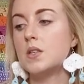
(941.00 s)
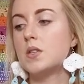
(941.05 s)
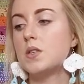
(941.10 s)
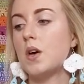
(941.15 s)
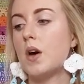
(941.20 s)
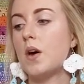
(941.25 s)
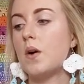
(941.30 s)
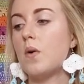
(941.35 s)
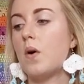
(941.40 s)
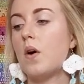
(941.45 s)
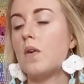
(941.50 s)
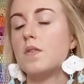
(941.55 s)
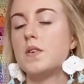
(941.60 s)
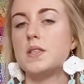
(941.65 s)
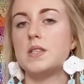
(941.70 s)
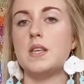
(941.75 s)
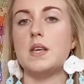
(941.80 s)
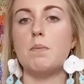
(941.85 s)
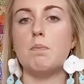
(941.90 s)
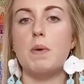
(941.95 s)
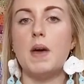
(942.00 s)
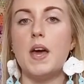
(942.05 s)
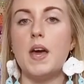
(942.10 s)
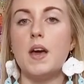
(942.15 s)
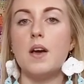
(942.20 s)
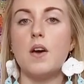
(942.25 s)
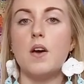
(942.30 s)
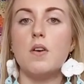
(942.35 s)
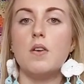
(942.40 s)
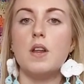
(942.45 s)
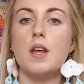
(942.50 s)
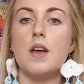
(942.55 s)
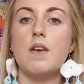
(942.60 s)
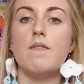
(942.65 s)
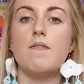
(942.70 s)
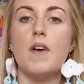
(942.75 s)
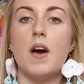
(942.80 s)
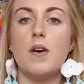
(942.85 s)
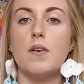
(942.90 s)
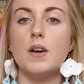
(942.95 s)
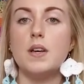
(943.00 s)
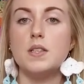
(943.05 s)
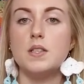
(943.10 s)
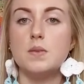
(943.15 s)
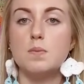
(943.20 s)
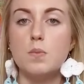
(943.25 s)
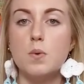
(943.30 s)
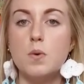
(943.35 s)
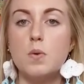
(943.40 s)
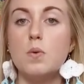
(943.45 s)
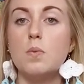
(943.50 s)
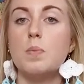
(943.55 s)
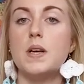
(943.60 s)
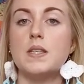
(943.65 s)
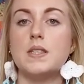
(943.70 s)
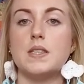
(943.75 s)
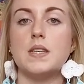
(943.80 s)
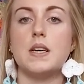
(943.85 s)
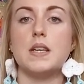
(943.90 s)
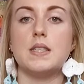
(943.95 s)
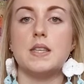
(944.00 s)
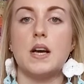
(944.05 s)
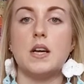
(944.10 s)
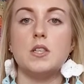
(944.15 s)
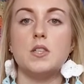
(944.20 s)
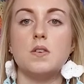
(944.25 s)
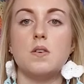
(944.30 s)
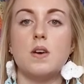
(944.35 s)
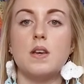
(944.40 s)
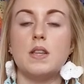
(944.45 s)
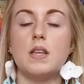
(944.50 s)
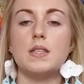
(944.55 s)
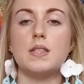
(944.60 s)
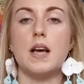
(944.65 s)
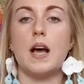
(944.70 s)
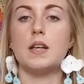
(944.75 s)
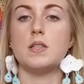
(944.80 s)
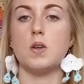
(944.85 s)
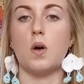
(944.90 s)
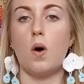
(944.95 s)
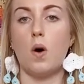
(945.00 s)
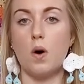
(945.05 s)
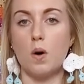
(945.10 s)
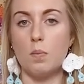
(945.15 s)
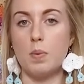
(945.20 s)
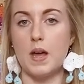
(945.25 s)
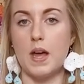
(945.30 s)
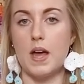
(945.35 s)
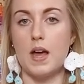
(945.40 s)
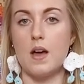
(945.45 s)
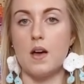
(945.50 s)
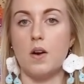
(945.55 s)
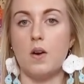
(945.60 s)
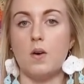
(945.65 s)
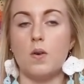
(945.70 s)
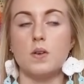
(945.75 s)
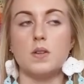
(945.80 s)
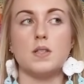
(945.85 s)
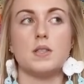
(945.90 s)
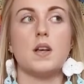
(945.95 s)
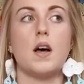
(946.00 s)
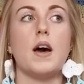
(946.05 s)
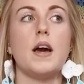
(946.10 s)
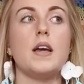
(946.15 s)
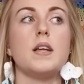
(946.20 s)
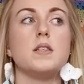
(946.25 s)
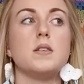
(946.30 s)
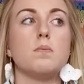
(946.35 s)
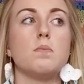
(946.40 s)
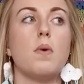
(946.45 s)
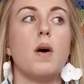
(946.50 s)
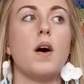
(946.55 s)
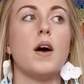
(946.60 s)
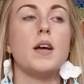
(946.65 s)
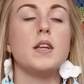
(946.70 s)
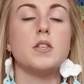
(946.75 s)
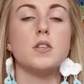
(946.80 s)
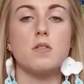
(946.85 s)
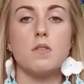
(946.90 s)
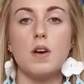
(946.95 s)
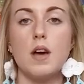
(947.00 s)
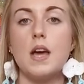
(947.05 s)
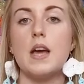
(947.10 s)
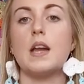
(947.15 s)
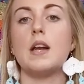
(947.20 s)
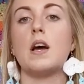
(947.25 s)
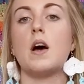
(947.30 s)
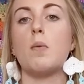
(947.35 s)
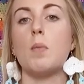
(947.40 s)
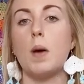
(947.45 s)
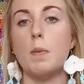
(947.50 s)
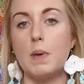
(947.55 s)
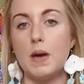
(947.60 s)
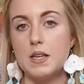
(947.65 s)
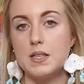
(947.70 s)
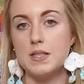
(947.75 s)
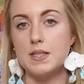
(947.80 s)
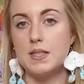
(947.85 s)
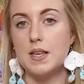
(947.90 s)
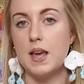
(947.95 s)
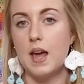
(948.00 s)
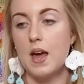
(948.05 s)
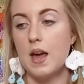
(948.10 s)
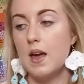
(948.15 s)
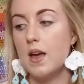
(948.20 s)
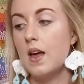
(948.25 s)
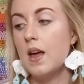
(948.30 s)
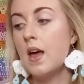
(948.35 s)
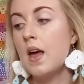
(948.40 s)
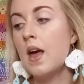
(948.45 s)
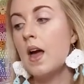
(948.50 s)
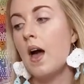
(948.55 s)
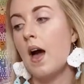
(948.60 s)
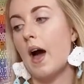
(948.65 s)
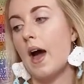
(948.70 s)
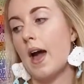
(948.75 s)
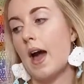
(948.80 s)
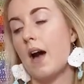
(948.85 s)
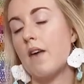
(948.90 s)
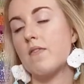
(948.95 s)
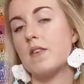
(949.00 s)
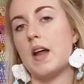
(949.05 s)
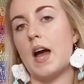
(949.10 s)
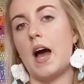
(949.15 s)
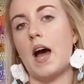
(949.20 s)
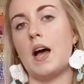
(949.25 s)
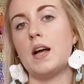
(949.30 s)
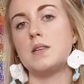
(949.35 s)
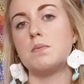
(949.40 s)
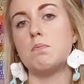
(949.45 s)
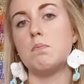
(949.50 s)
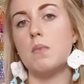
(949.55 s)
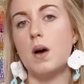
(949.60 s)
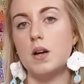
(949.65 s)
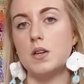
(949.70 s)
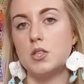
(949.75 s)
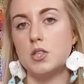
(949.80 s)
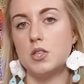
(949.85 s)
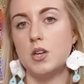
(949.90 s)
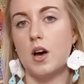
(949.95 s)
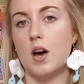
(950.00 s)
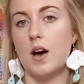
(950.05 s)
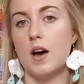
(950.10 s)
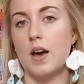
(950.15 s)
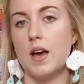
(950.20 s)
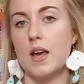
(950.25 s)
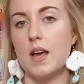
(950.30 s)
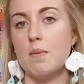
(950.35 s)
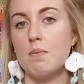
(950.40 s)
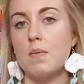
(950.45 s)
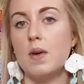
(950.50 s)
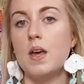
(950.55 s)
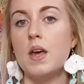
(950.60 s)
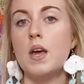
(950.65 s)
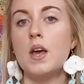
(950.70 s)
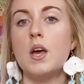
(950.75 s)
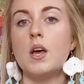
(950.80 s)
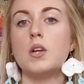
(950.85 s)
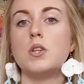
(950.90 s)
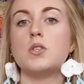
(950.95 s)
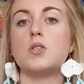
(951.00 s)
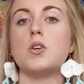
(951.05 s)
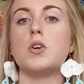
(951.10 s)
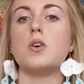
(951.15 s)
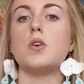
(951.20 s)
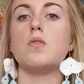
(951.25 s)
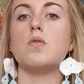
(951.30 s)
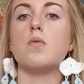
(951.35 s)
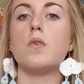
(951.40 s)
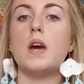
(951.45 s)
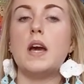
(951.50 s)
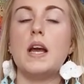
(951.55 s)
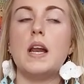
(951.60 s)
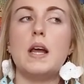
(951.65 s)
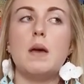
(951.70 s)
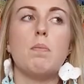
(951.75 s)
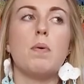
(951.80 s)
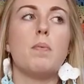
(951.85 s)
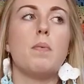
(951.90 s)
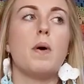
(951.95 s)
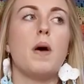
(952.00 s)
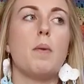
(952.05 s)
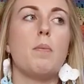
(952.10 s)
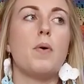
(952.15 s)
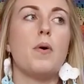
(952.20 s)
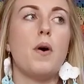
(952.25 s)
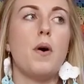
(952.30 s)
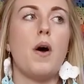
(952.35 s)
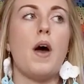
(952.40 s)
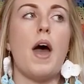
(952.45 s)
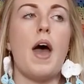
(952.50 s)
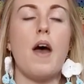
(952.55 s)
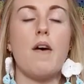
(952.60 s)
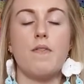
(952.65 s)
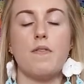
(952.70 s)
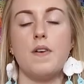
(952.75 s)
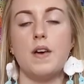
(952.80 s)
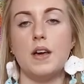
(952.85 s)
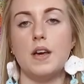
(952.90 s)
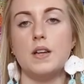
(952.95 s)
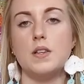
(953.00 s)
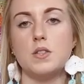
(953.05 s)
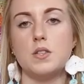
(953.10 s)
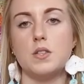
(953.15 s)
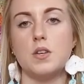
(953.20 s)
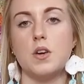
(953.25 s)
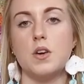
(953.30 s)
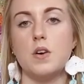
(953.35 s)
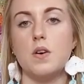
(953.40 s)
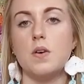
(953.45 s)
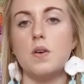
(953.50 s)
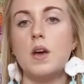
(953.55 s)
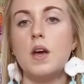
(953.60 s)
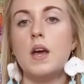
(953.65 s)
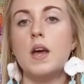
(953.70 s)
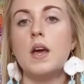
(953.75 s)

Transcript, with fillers: So obviously being only a very small business and doing this as a hobby alongside my degree and now my PGCE, I haven't had much time to really put effort into